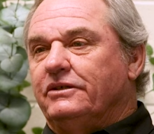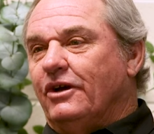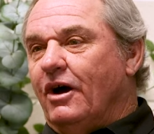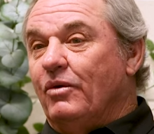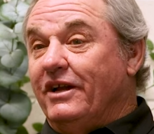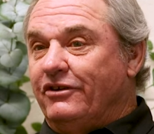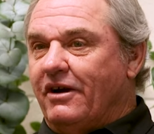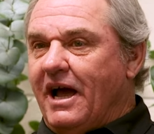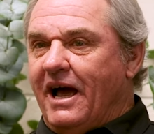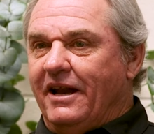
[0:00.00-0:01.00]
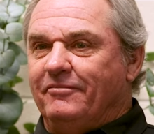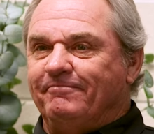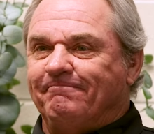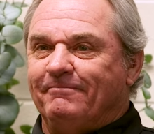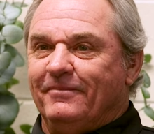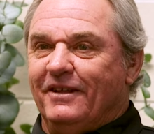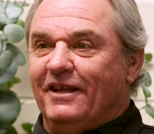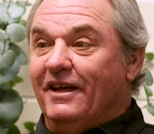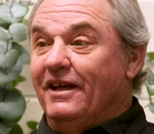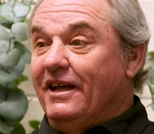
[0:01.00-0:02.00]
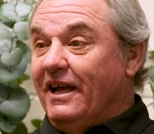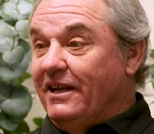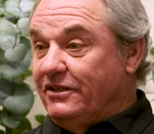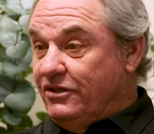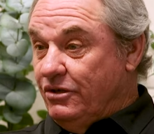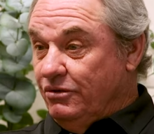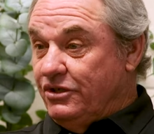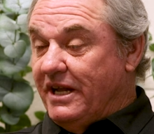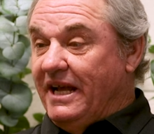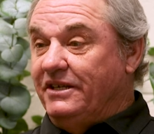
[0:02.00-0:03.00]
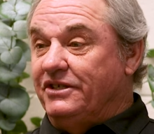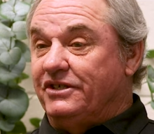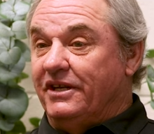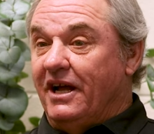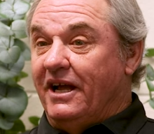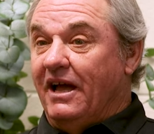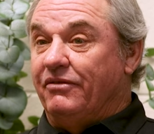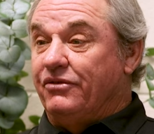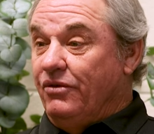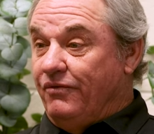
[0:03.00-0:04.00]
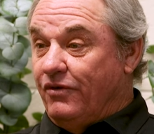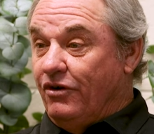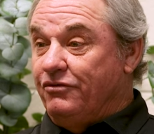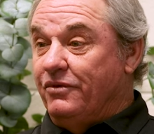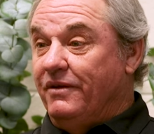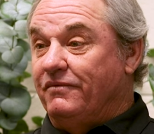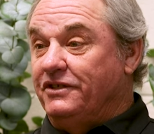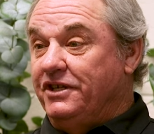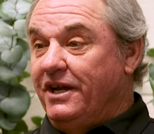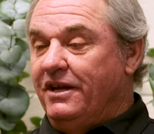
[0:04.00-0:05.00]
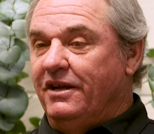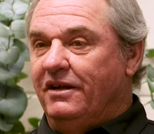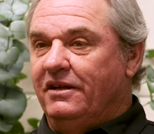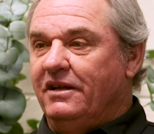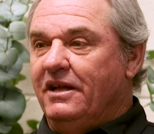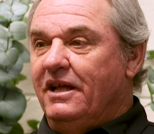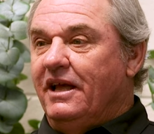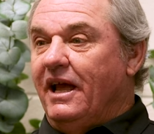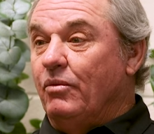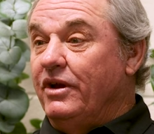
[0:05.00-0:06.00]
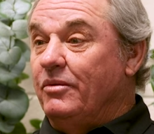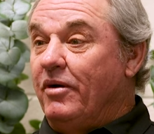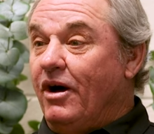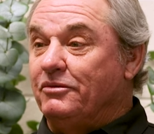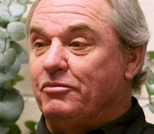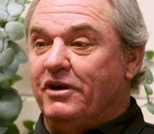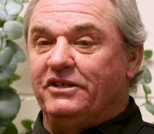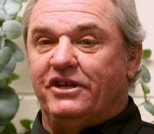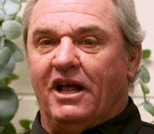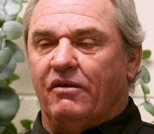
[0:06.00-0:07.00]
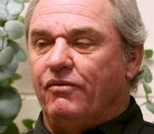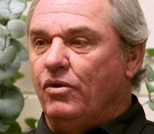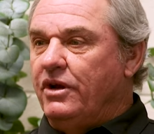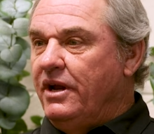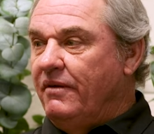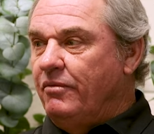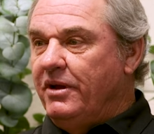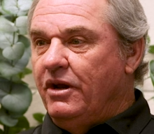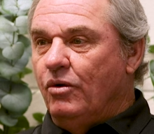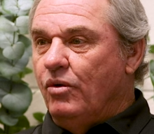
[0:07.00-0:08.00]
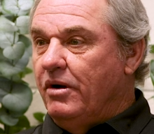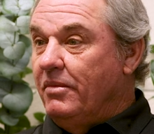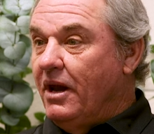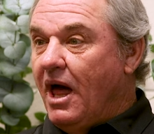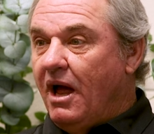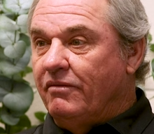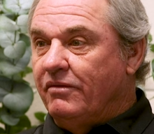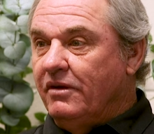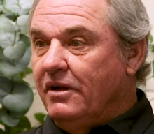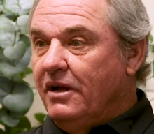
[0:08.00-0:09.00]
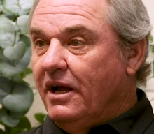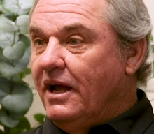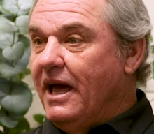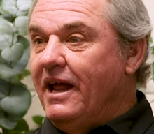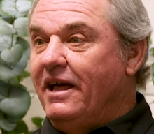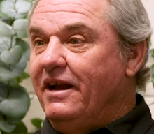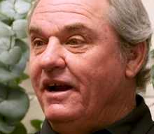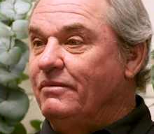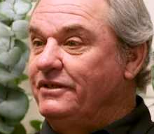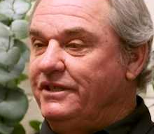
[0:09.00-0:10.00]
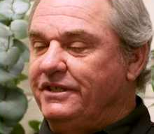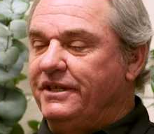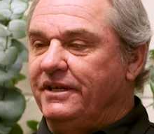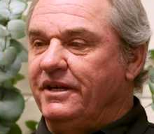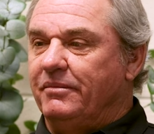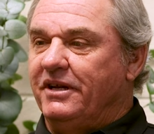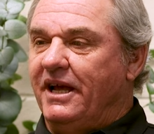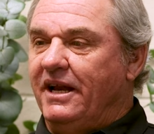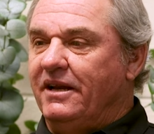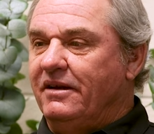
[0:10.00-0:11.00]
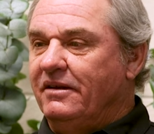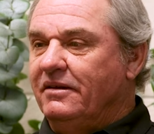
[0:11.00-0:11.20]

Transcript: So I went and tried, and it's two stages, and I got through the first one in Virginia and went to Palm Springs, California. Never been nowhere in my life. Got out there and was just intimidated.